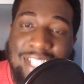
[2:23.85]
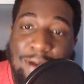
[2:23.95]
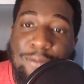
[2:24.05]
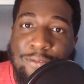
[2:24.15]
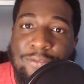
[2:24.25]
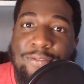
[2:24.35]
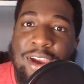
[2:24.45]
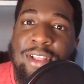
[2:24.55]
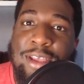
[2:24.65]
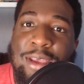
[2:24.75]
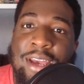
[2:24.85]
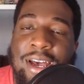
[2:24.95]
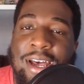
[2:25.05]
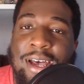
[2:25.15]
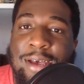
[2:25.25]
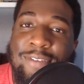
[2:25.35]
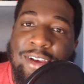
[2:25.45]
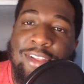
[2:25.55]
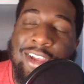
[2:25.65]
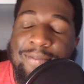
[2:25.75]
sound fairly
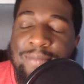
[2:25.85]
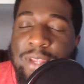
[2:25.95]
good.